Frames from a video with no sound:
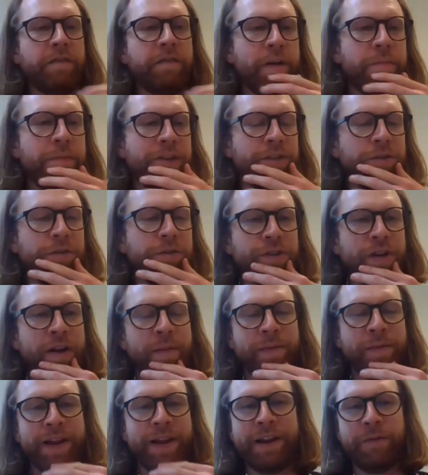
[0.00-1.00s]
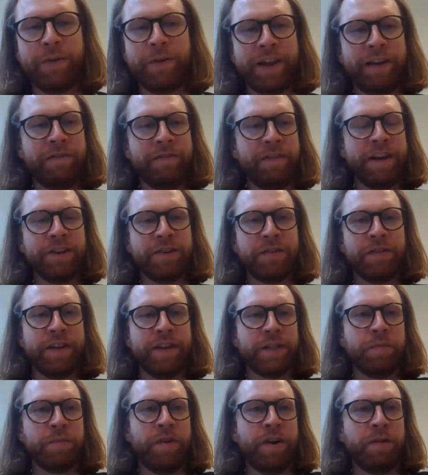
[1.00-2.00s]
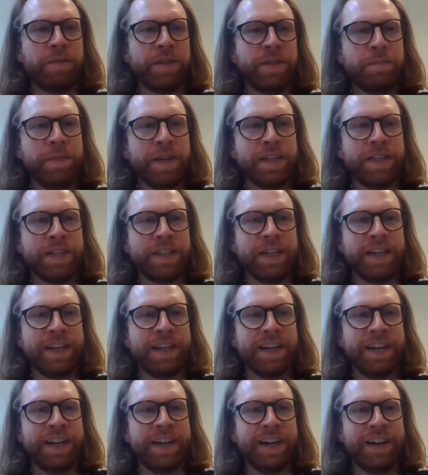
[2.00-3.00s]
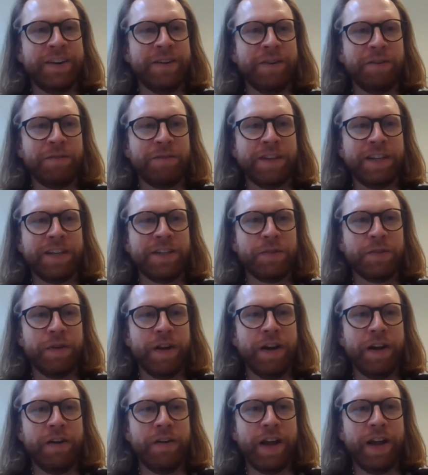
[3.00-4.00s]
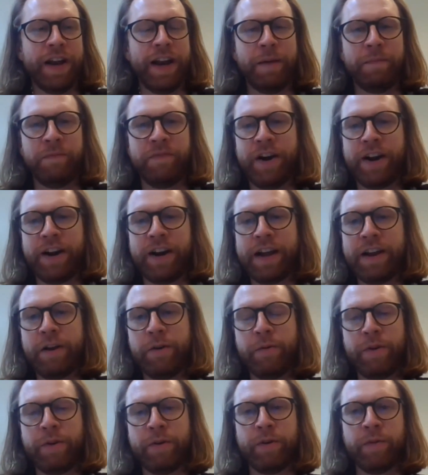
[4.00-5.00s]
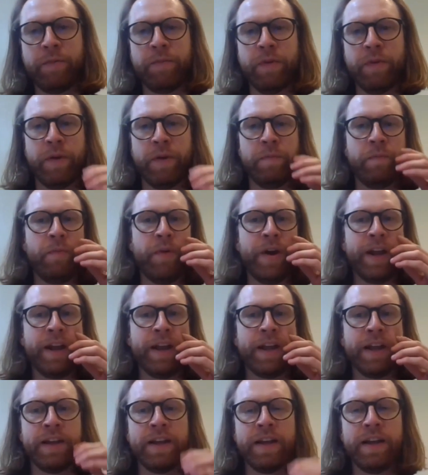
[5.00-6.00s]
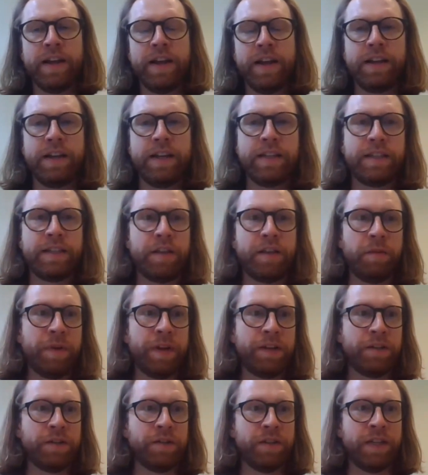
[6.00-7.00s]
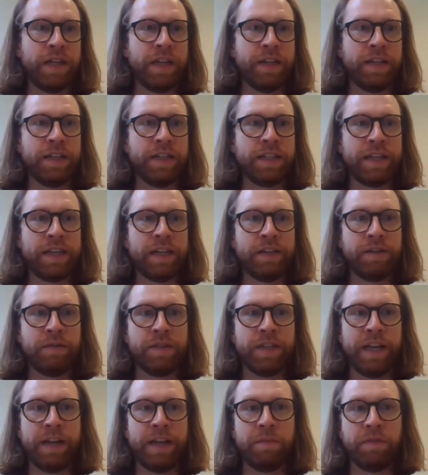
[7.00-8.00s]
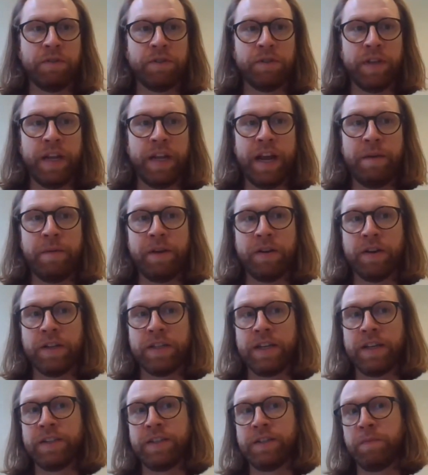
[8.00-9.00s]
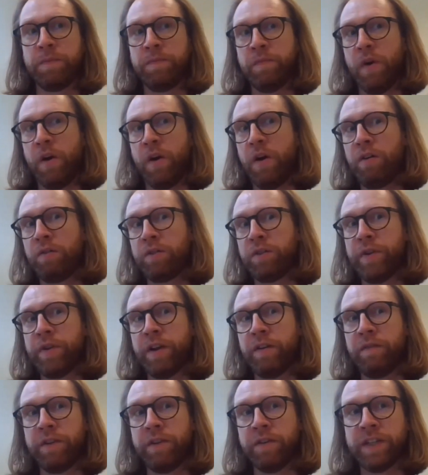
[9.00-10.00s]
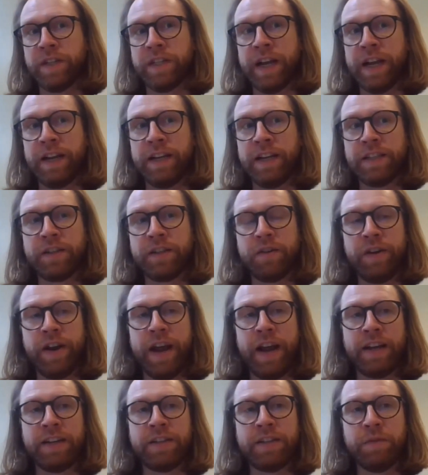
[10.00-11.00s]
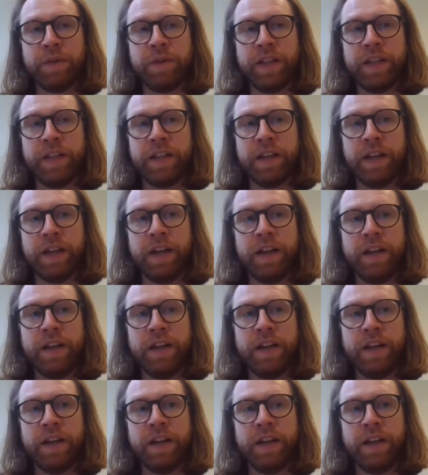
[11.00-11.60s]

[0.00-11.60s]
you very much, Gulshan. I'm glad we can finish on this more optimistic note as well. And I'm very glad that we could bring this topic to the discussion table today, because as all three of you said, this connects with